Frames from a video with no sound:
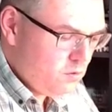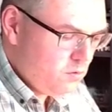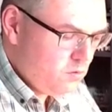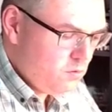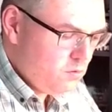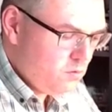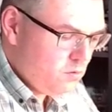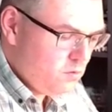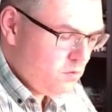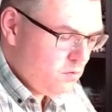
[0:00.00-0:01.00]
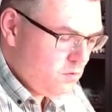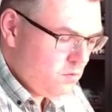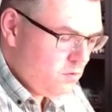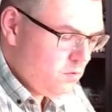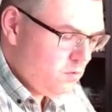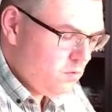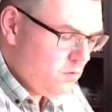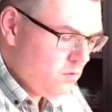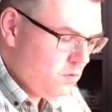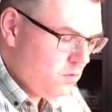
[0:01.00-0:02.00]

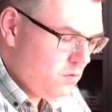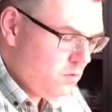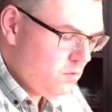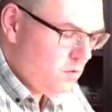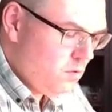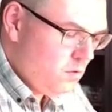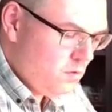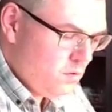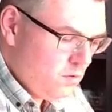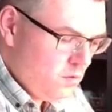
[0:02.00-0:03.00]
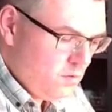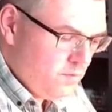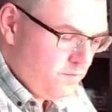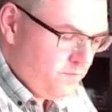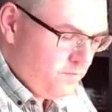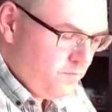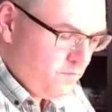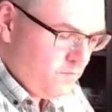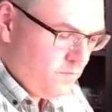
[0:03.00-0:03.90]
(no one is talking)